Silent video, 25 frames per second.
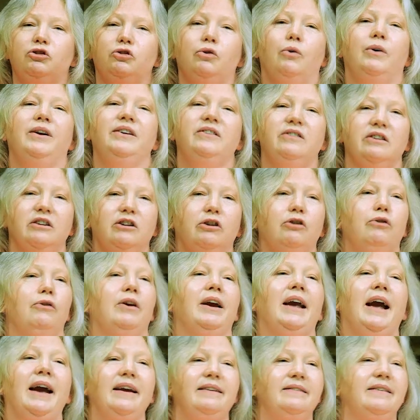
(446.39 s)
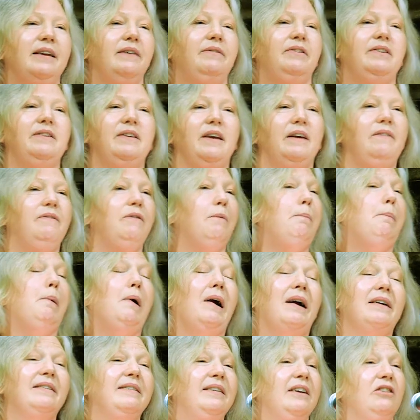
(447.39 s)
choice and creativity for
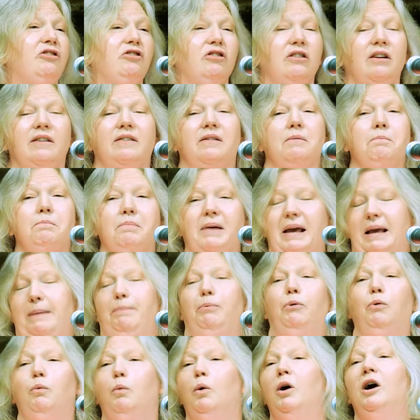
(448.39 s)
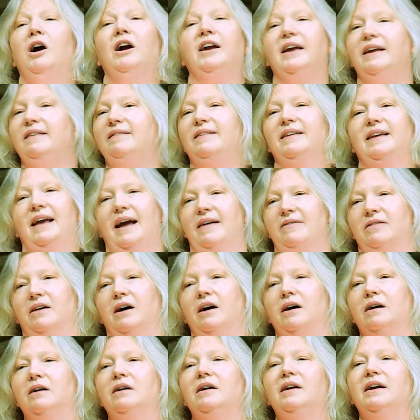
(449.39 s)
practitioners and people working
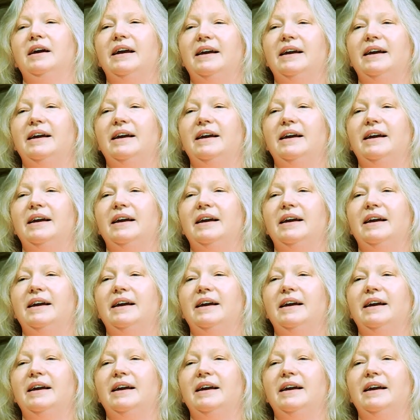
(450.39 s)
together